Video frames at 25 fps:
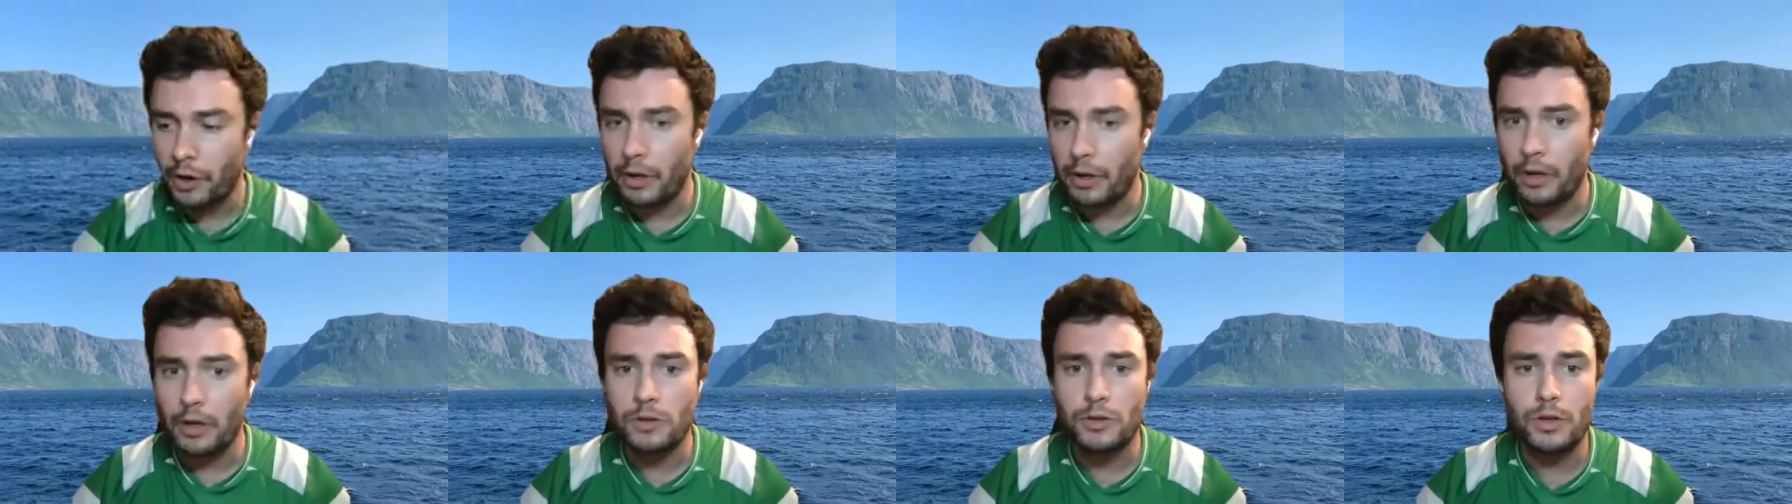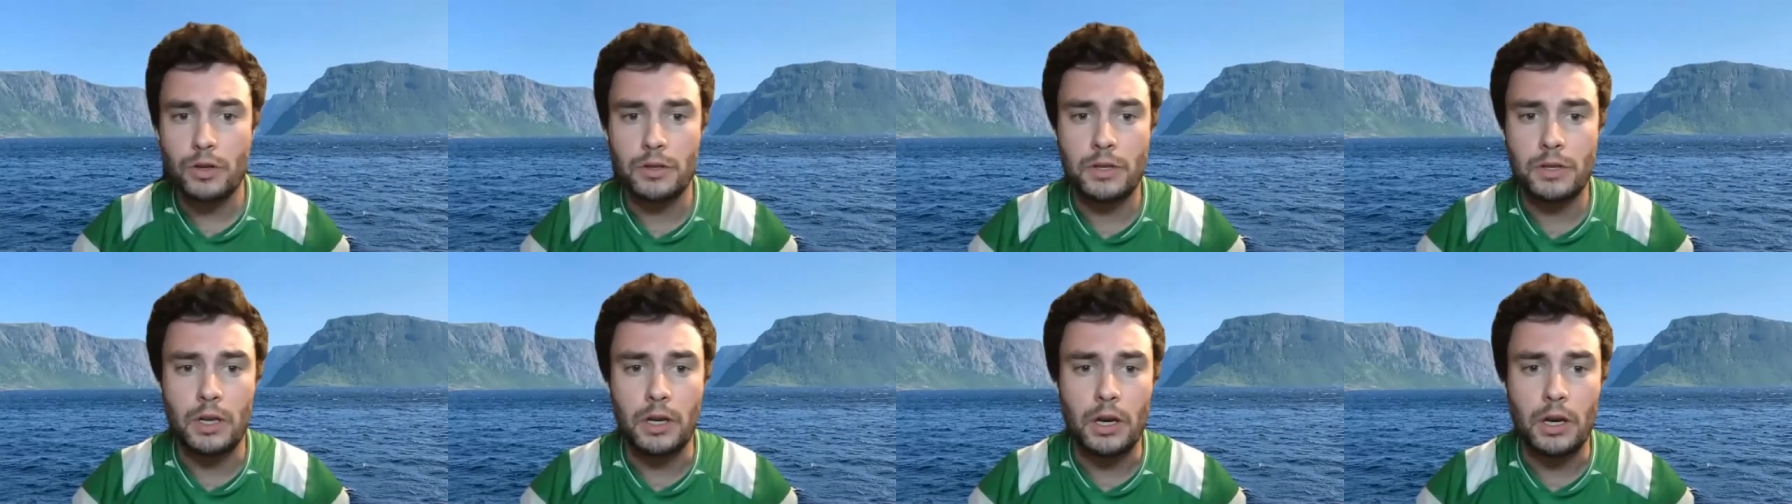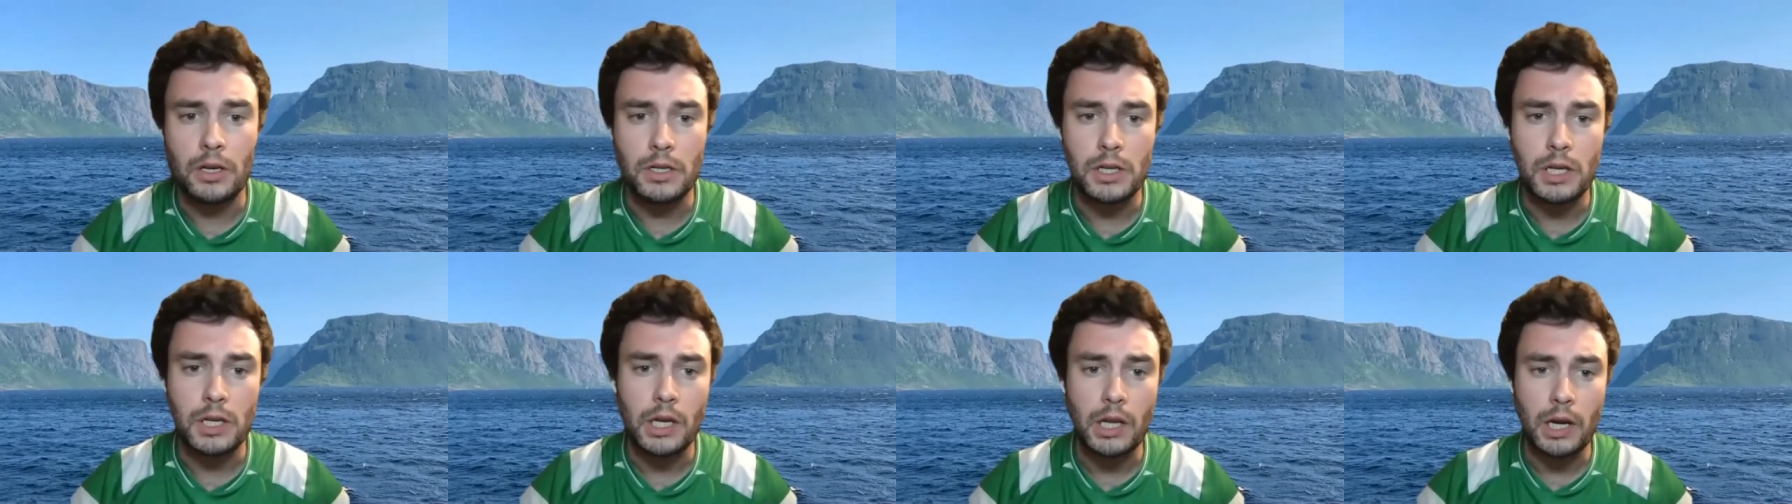interesting
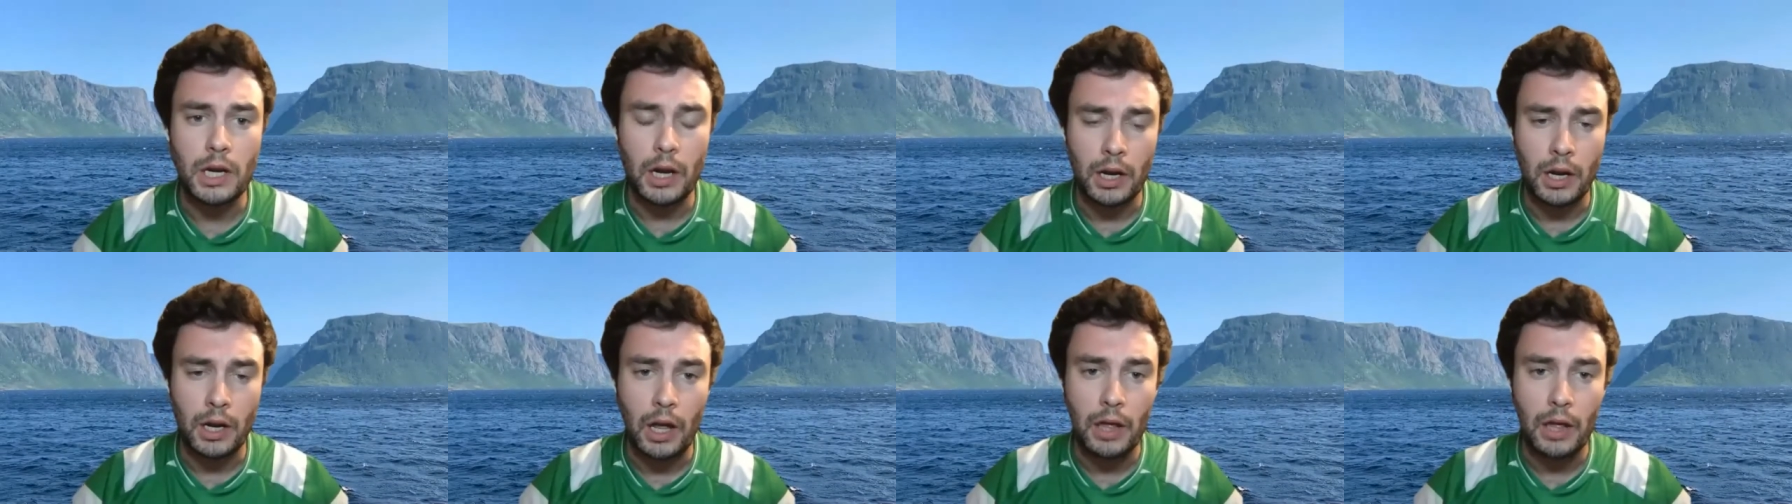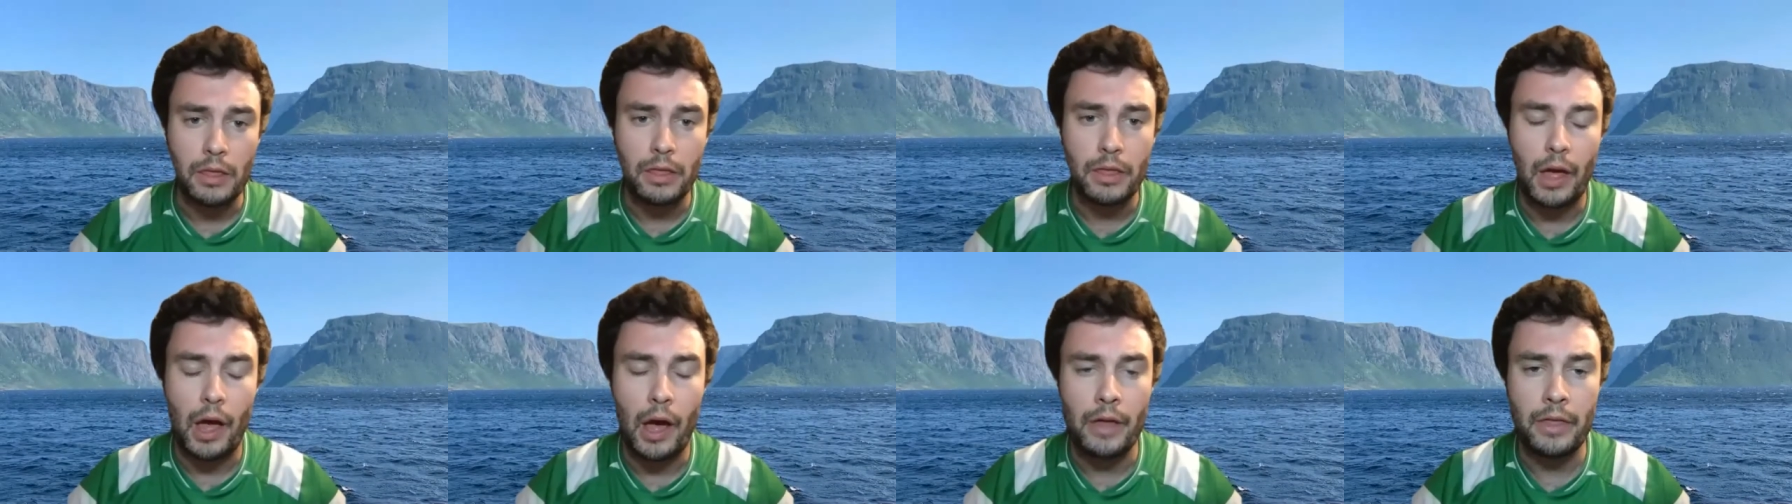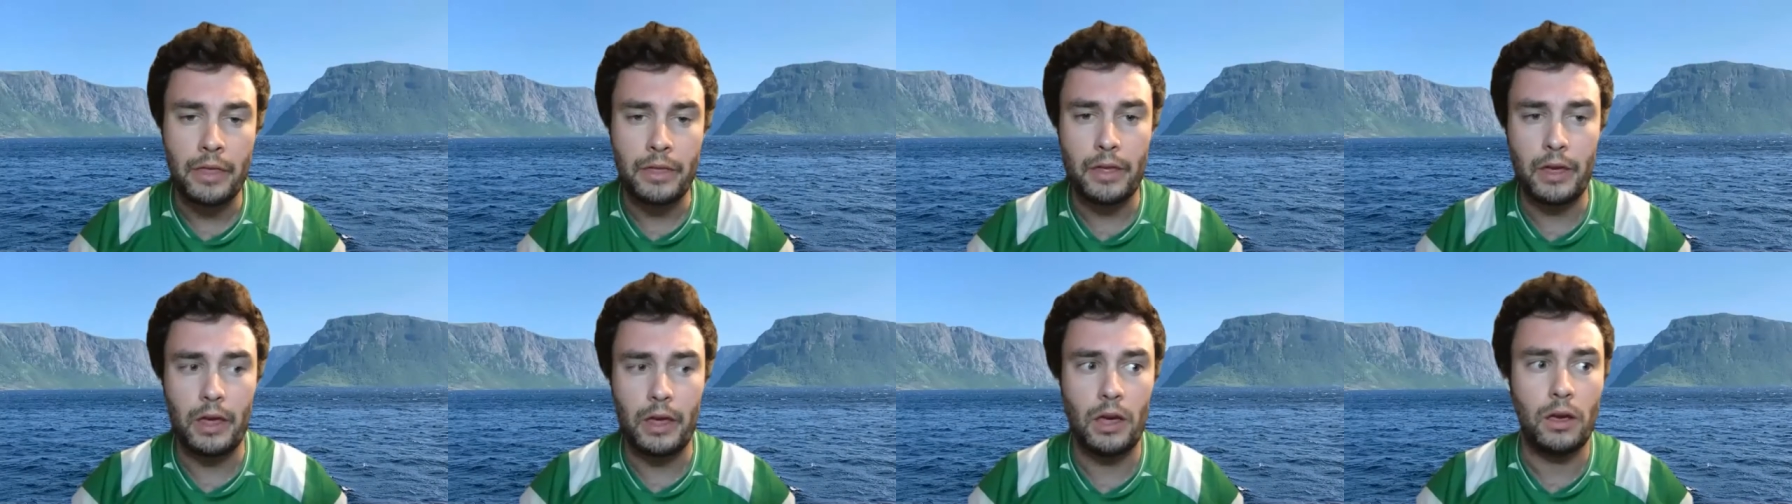indeed, and I
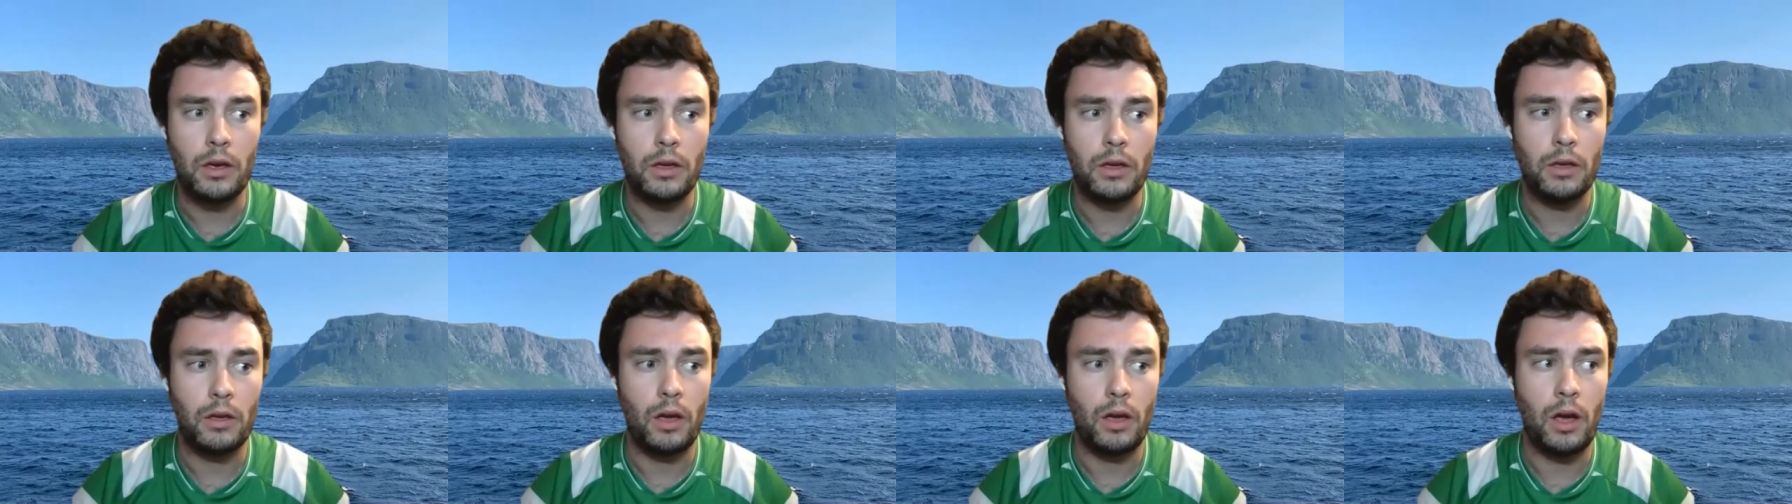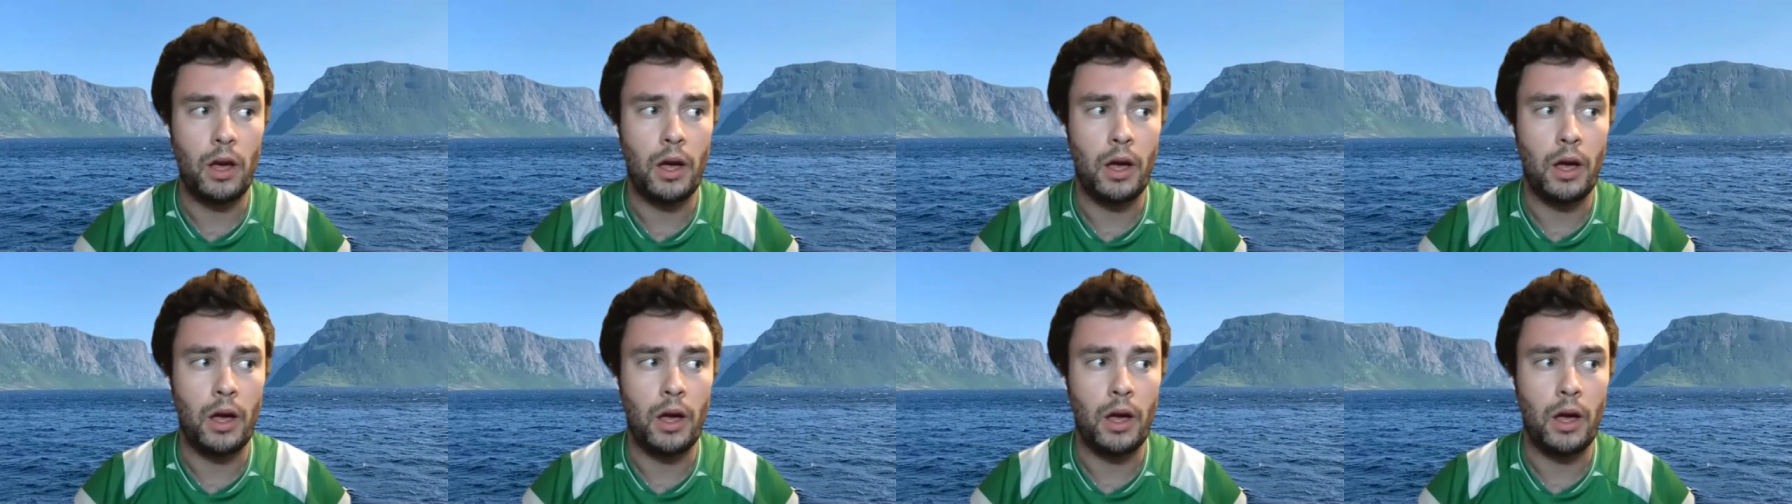think